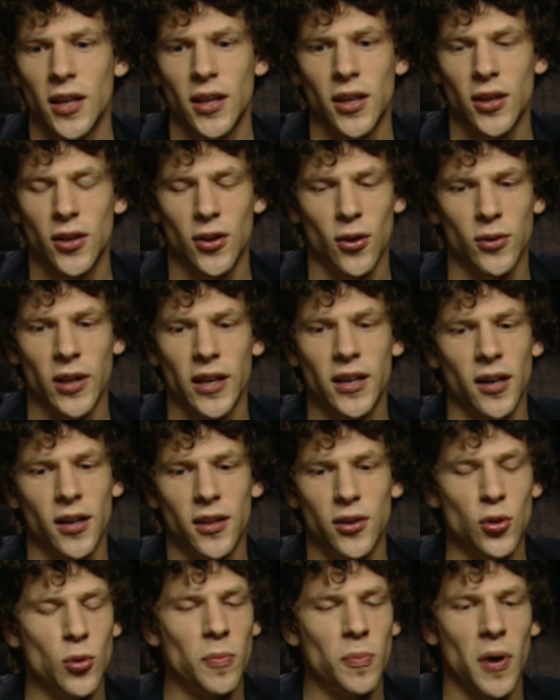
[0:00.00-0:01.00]
like a
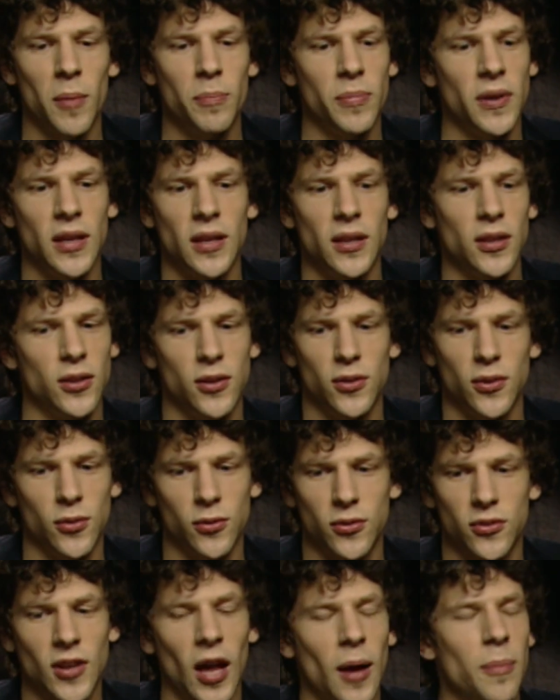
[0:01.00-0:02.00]
new puppy, you
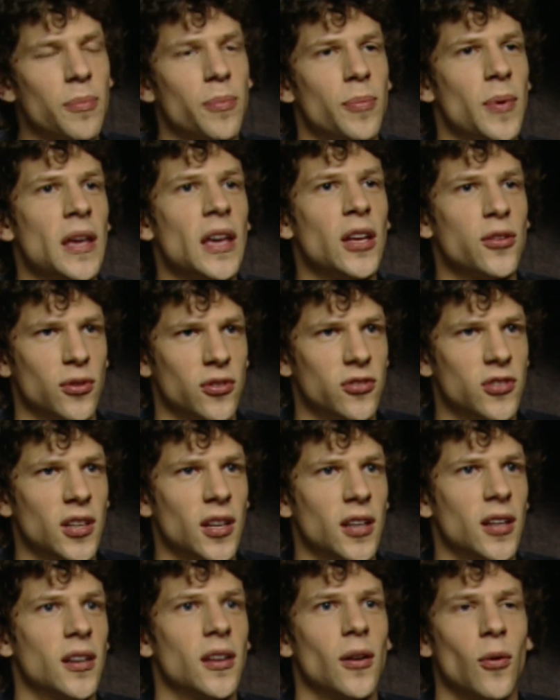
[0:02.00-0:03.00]
stop being interested
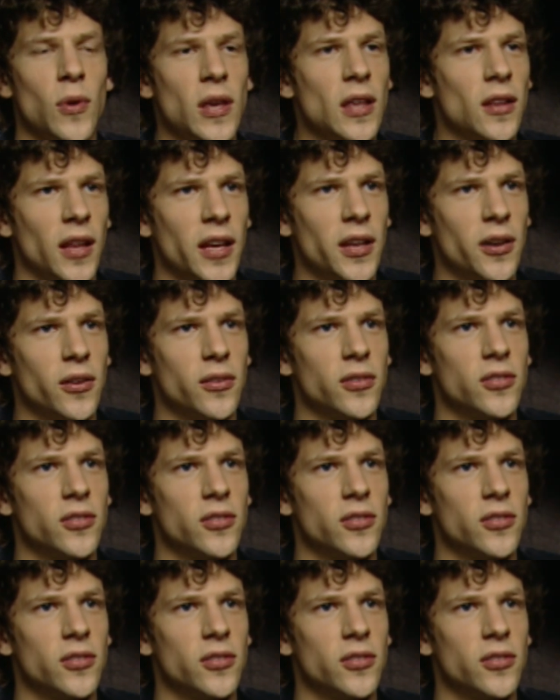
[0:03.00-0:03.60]
in it a week later.